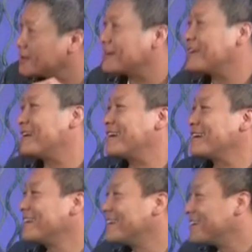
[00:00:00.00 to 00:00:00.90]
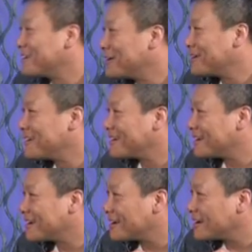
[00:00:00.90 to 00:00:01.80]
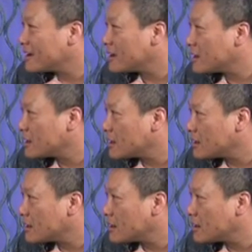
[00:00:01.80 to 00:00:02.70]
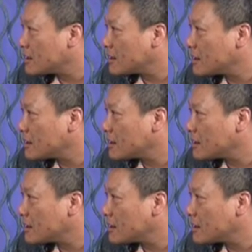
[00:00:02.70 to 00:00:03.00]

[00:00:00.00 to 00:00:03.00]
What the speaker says: (silent)